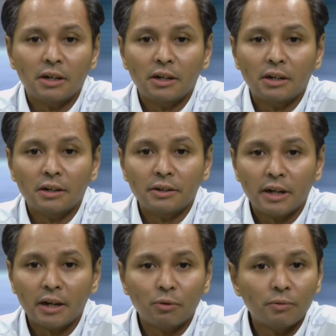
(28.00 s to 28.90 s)
They
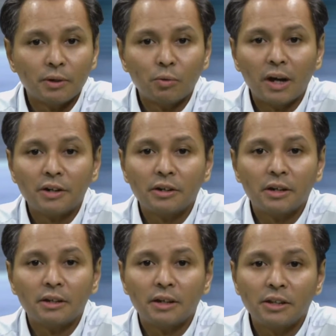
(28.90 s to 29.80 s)
have over
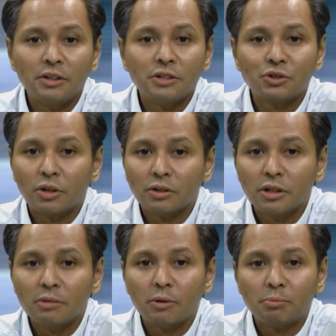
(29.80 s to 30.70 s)
180 strong
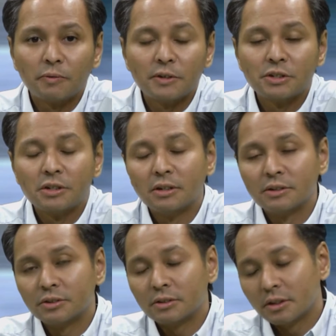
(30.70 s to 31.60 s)
team of
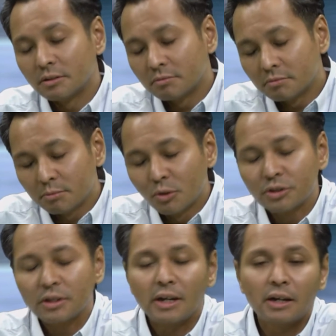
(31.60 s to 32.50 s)
professionals in most
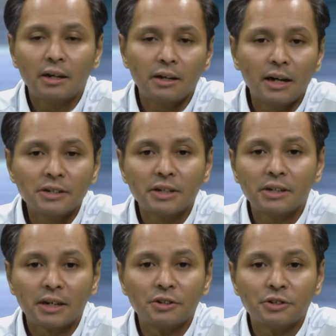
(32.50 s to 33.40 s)
ASEAN
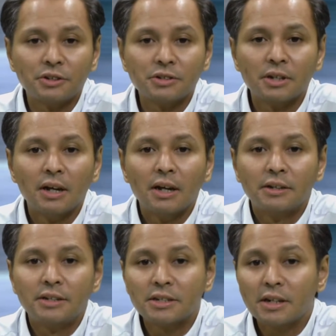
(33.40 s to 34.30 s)
countries.
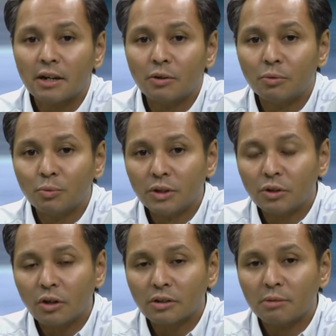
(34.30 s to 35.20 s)
Just now, we
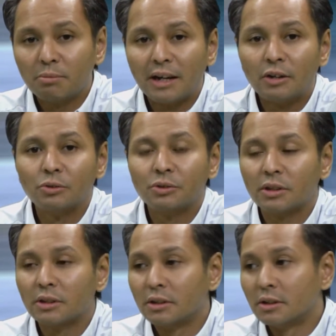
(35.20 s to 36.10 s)
talked about
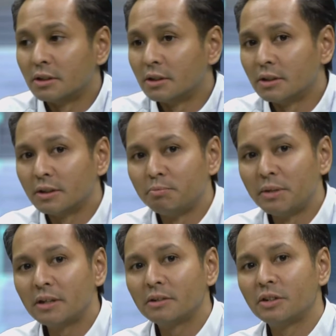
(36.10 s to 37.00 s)

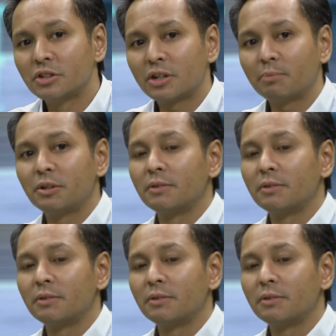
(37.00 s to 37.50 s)
being disruptive